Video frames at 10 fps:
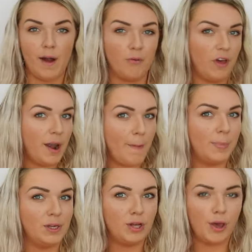outfit
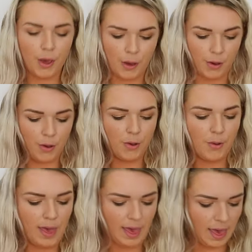number
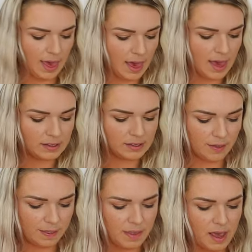two is
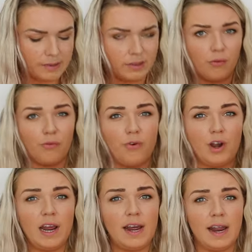this
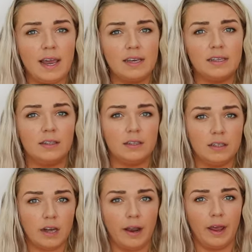really
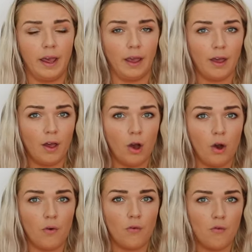stunning
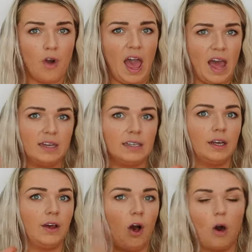red
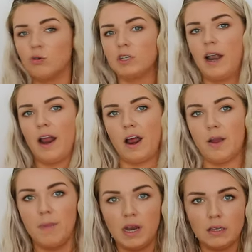halter neck
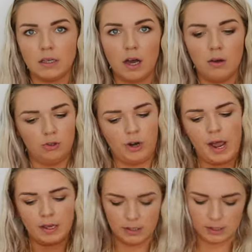kind of midi style
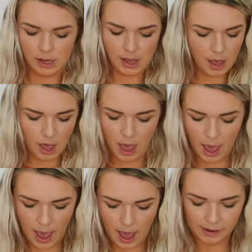dress.
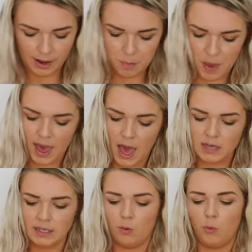And I
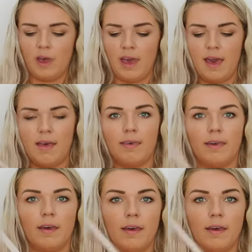paired it with